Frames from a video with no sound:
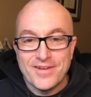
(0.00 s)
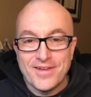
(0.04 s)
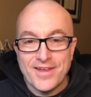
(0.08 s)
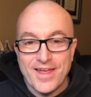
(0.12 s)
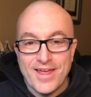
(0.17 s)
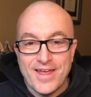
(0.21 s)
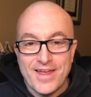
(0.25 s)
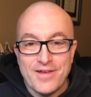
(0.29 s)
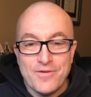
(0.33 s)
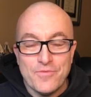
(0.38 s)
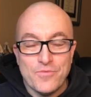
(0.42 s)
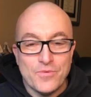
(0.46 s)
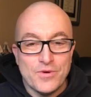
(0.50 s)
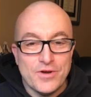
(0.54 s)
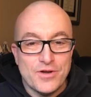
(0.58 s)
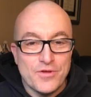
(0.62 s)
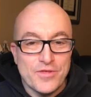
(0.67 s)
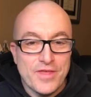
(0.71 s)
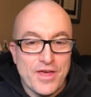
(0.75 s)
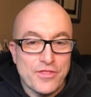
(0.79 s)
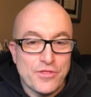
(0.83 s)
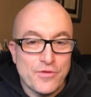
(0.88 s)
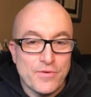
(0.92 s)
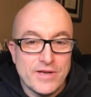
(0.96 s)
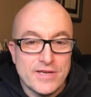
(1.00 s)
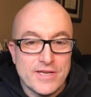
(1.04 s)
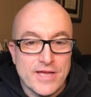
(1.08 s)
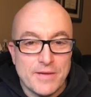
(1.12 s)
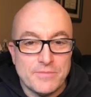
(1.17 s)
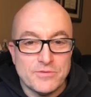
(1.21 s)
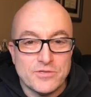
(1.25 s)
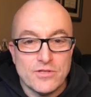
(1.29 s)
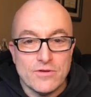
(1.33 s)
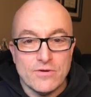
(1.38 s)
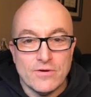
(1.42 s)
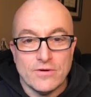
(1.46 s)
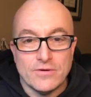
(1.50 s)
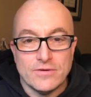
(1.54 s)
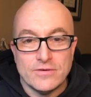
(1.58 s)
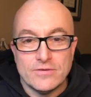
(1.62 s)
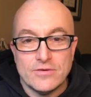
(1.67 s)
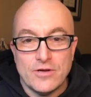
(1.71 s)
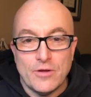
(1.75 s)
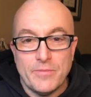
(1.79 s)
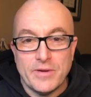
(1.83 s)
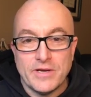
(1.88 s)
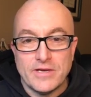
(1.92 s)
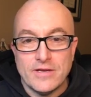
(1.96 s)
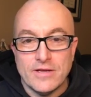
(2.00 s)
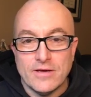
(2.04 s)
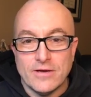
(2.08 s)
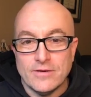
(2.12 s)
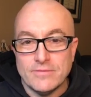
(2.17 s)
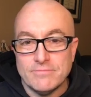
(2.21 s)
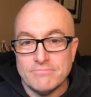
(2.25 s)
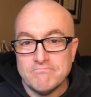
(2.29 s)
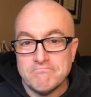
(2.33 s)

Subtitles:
Okay, we do that three times through. No big deal.